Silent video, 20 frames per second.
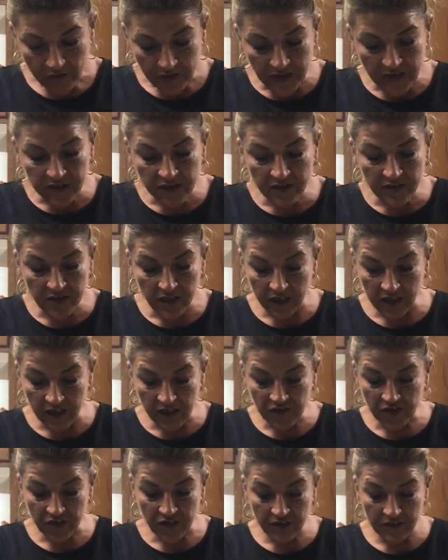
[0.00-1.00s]
this is
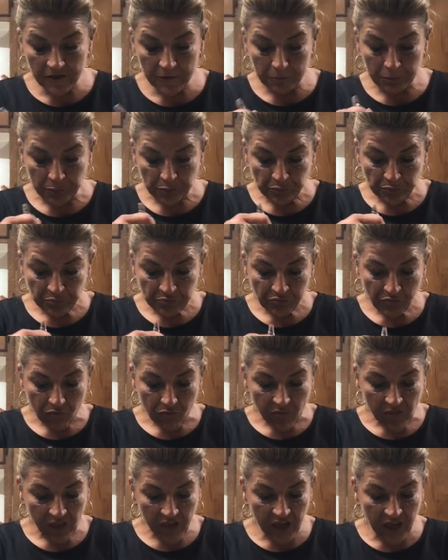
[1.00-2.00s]
delicious.
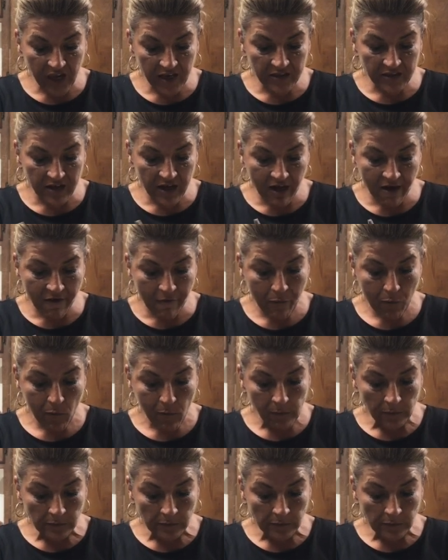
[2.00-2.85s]
And I